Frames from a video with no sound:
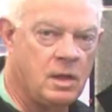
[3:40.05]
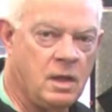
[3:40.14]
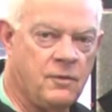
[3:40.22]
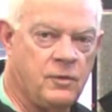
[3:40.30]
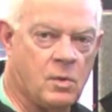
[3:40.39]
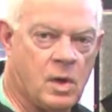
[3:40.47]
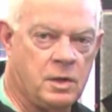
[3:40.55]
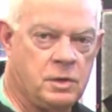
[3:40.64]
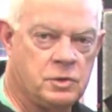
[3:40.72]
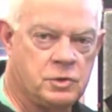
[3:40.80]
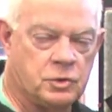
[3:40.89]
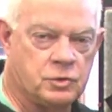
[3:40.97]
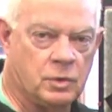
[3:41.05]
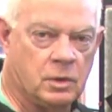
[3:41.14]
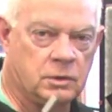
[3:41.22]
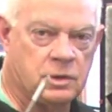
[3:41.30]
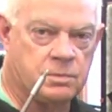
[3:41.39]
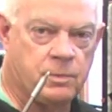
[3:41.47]
If you want to use your
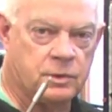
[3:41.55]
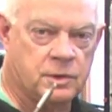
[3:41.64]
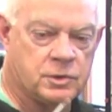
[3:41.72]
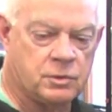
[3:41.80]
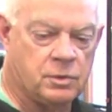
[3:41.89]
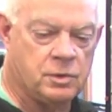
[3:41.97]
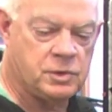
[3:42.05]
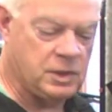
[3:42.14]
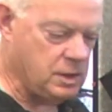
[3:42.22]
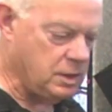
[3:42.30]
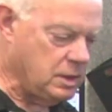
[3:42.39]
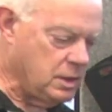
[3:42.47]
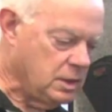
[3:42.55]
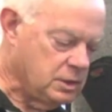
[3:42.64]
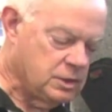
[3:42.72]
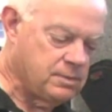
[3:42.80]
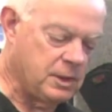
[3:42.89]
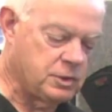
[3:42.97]
drill to put the screws in,
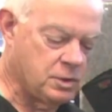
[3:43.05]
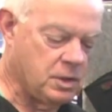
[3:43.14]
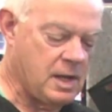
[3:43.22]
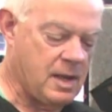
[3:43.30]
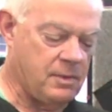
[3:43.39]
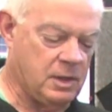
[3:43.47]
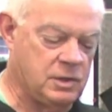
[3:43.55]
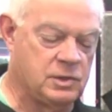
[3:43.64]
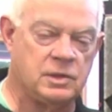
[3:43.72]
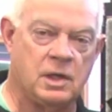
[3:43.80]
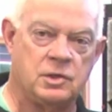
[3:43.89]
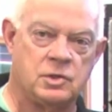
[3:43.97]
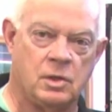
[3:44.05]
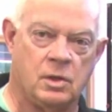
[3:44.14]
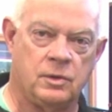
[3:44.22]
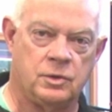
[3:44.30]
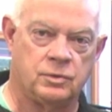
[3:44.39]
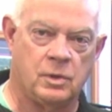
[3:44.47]
just make sure you have an extension
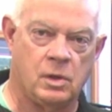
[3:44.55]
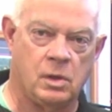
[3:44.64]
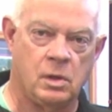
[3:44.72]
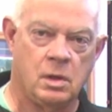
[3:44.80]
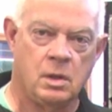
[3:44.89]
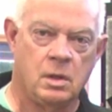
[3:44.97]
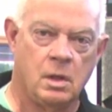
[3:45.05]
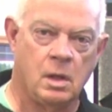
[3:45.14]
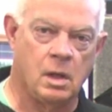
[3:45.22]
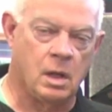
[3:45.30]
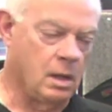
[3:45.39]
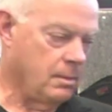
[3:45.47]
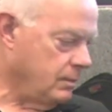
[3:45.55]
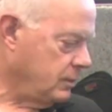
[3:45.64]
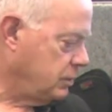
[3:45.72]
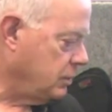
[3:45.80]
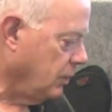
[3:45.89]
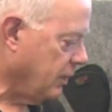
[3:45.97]
on the drill
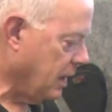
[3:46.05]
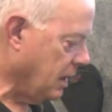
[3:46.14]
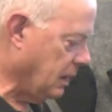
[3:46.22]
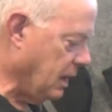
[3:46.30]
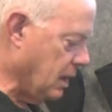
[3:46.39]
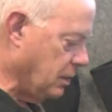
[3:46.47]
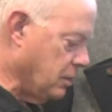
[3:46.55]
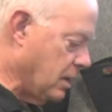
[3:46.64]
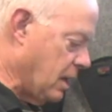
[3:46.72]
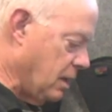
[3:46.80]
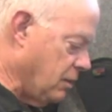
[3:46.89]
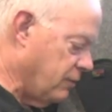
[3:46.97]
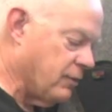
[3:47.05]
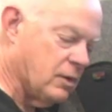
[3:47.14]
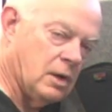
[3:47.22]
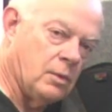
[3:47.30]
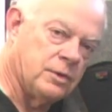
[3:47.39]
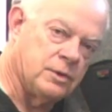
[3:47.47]
so that, again, you're not
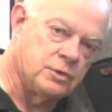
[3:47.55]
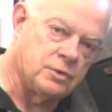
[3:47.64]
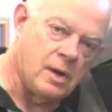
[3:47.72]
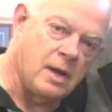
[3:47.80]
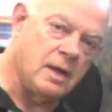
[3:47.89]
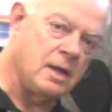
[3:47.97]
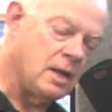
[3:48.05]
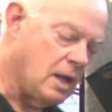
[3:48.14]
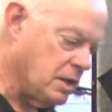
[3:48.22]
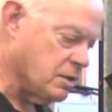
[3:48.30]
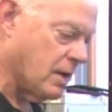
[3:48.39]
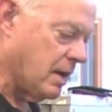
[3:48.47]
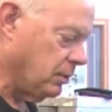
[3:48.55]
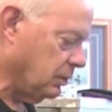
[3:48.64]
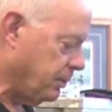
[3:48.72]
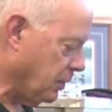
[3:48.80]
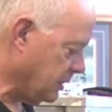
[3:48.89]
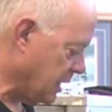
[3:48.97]
interfering with the tray and you're able to
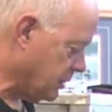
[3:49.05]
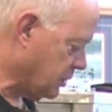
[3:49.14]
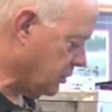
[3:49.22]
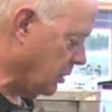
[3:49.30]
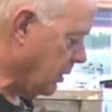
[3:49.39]
put that screw